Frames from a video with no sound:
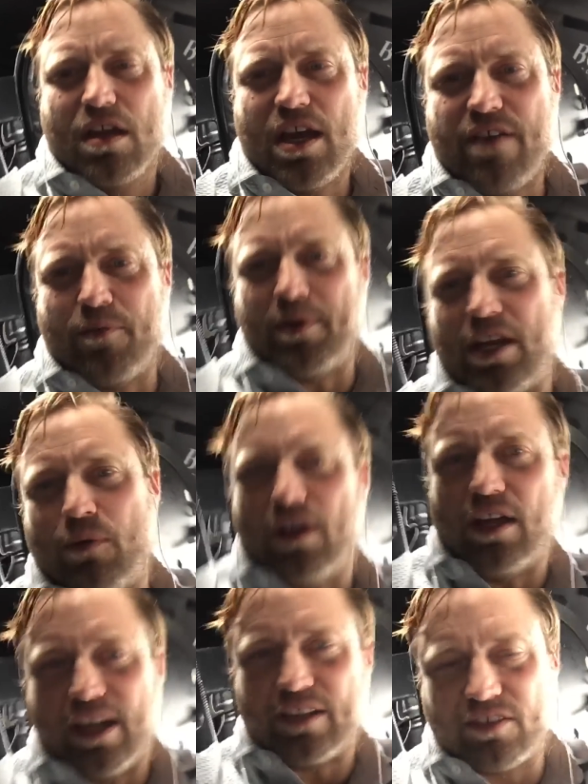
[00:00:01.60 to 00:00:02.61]
Hi everybody,
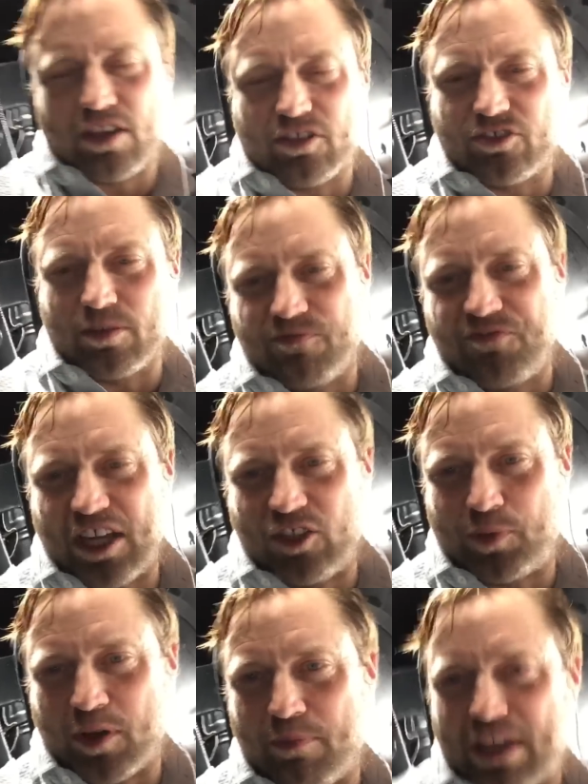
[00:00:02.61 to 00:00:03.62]
well I've got some
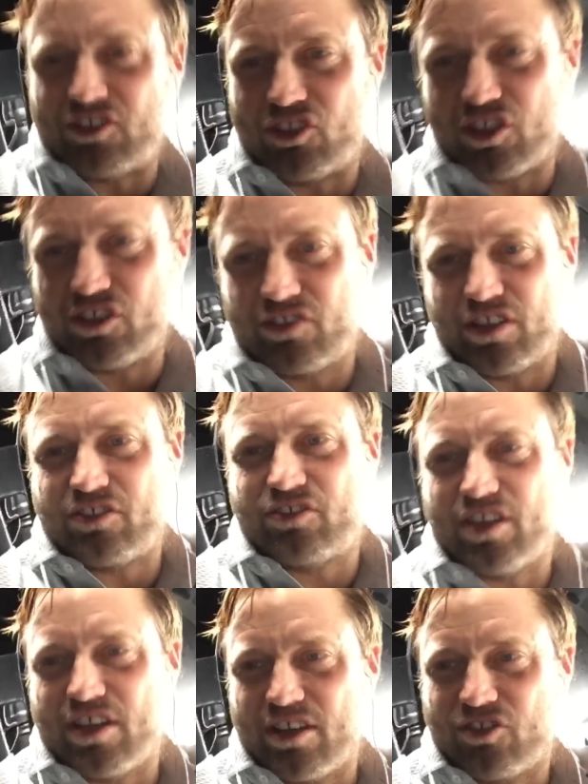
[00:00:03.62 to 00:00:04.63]
Facebook messages that
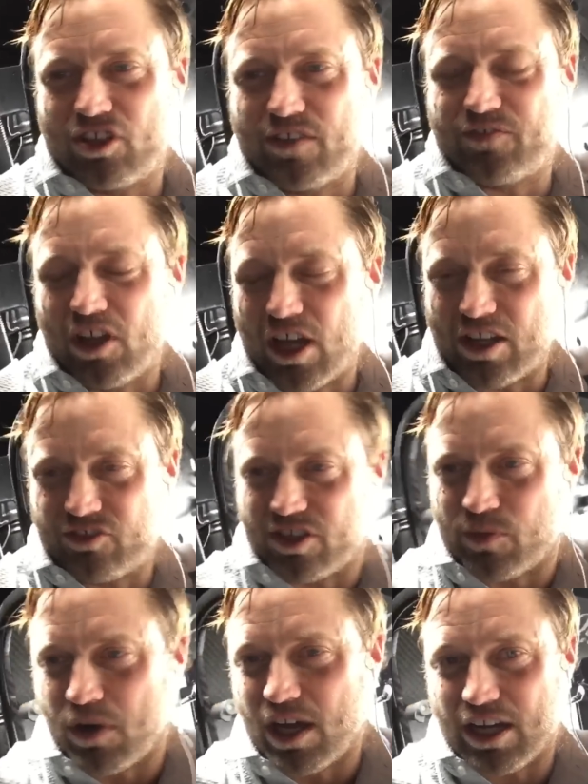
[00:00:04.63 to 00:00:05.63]
I should have answered
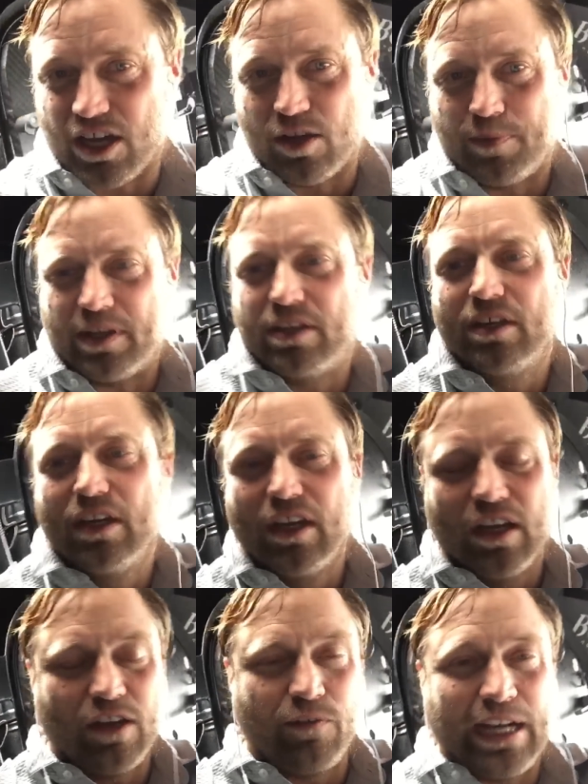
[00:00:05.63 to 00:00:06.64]
a while ago, but
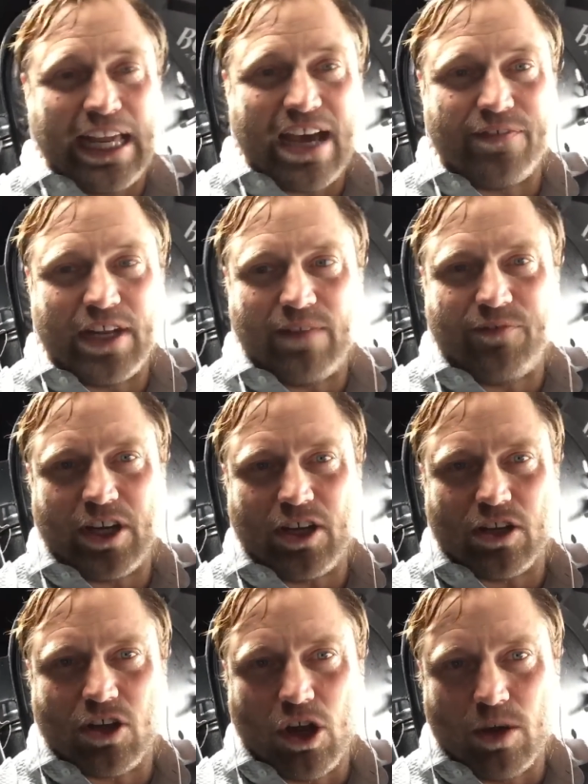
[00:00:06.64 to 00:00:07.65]
I really haven't had very
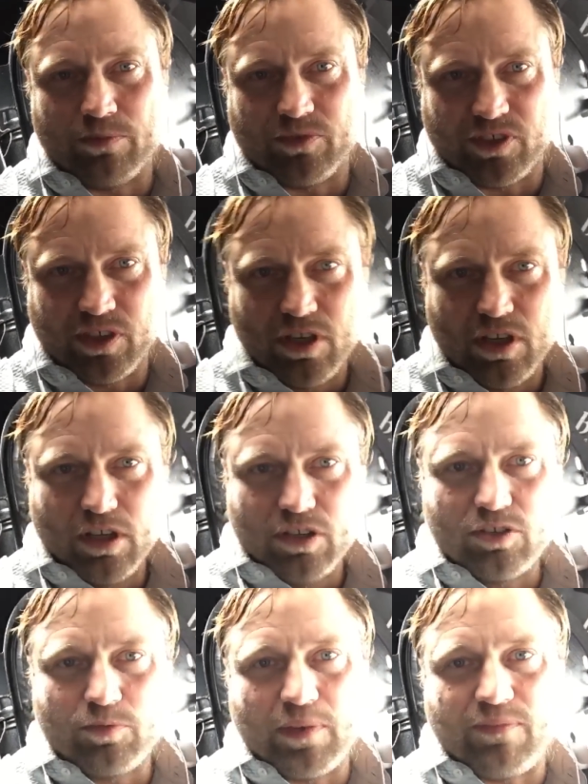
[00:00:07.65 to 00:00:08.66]
good comms,
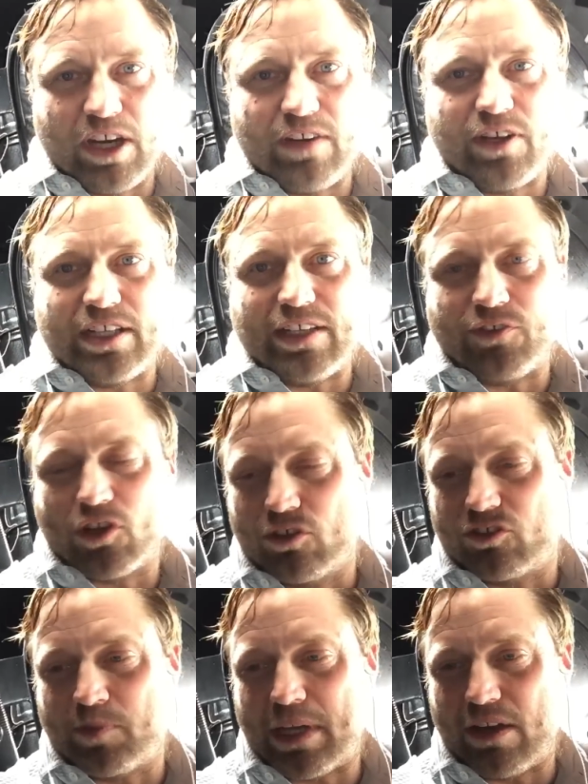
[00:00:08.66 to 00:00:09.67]
so it's been very
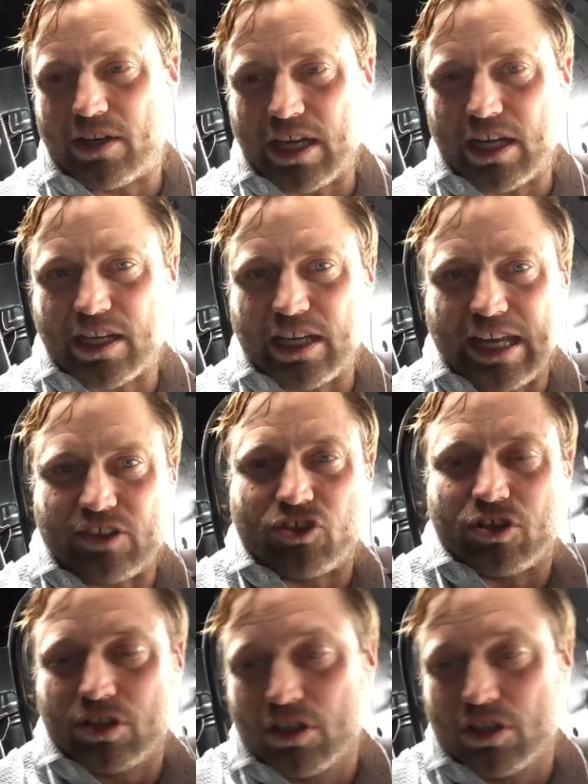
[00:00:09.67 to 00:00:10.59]
difficult to be able to get a connection.